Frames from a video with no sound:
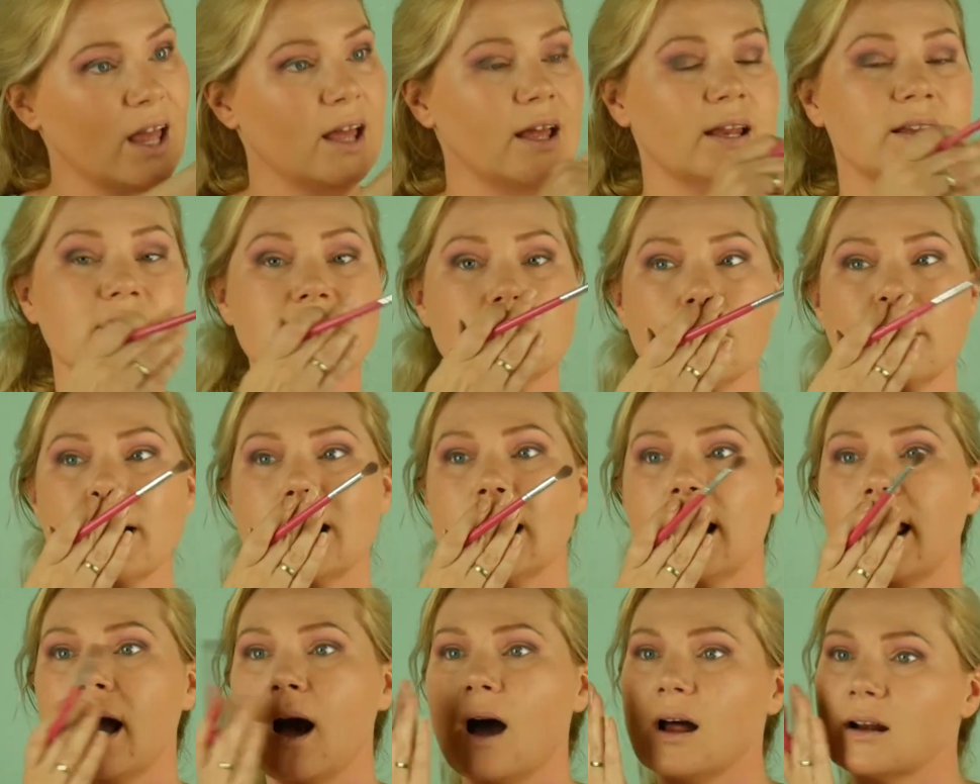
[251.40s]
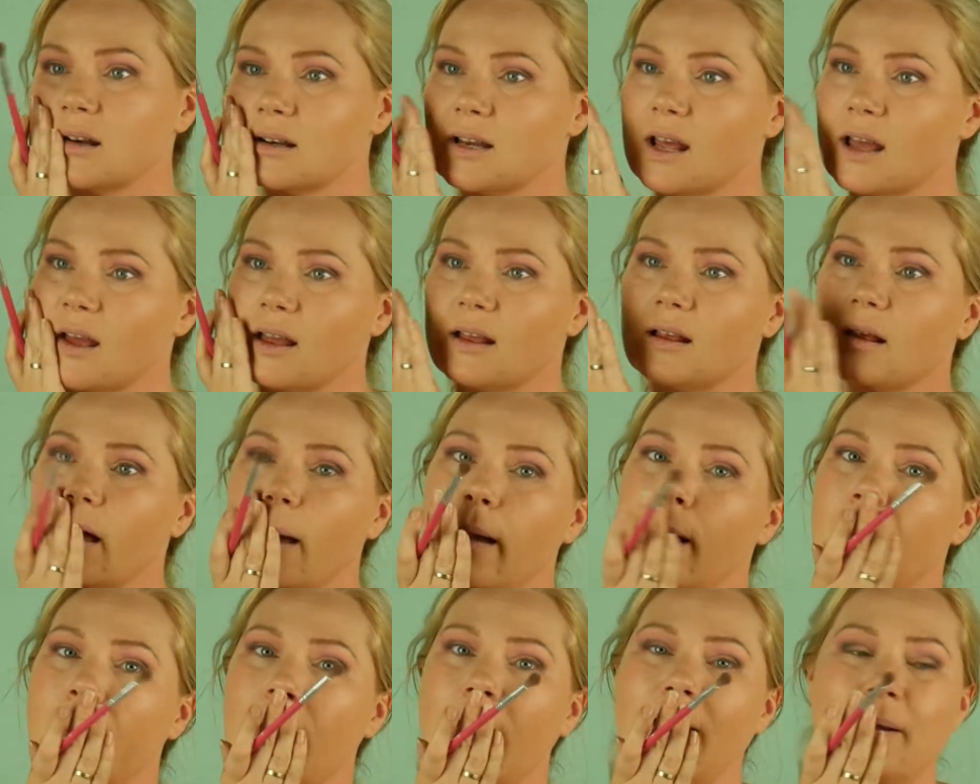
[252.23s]
It's a really hot day.
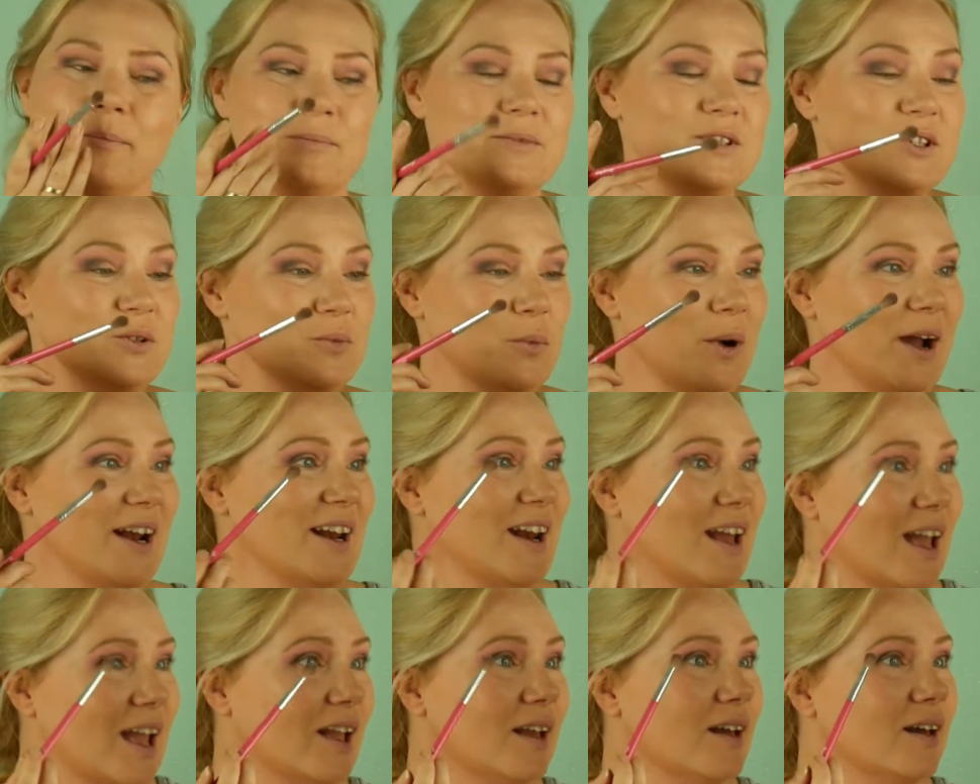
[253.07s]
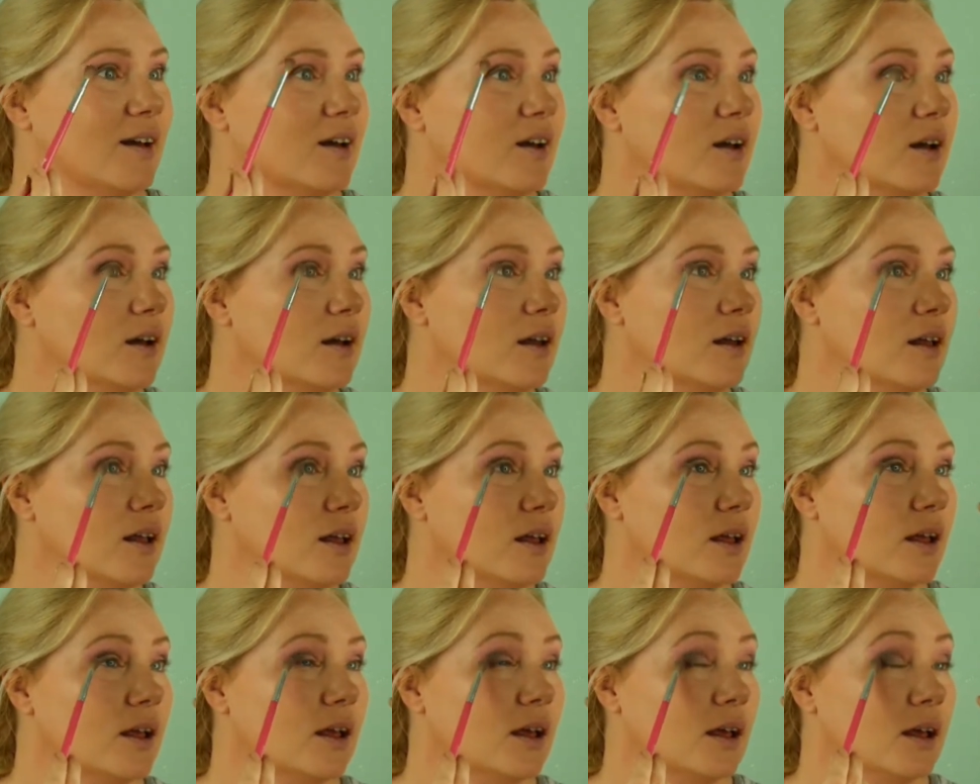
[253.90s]
I'm sweating.
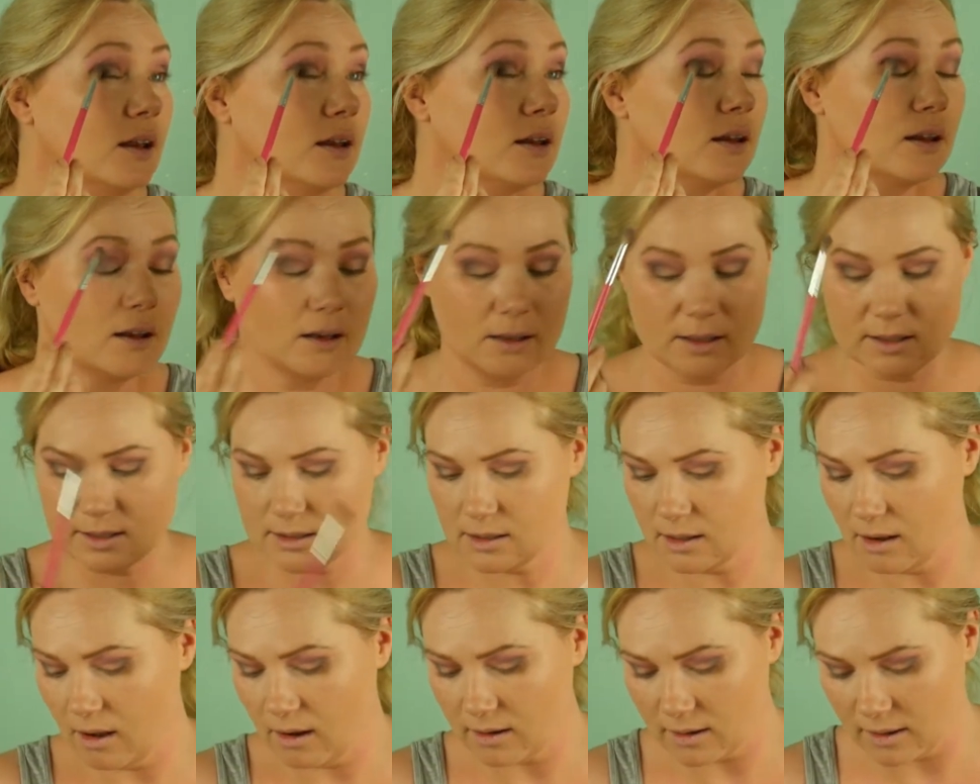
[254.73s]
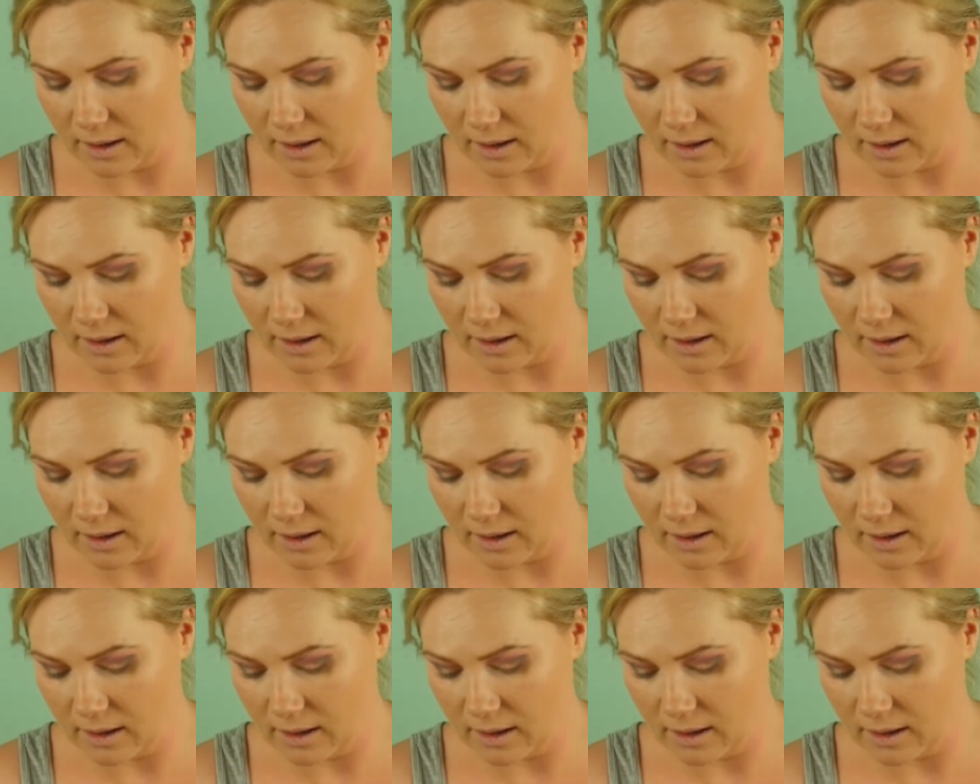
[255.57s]
And then these hot